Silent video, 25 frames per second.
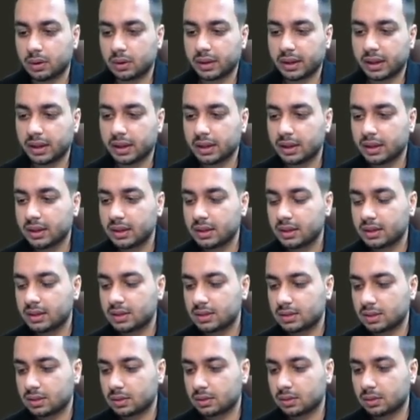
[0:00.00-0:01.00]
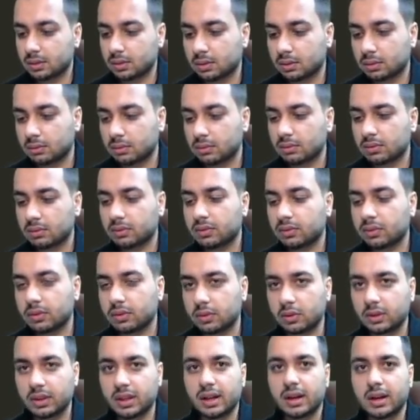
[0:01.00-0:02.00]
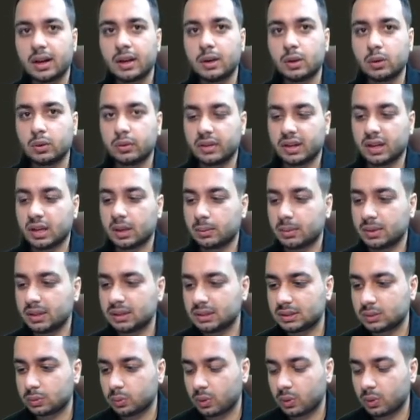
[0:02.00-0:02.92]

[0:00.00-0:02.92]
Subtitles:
Okay, so there are two variables.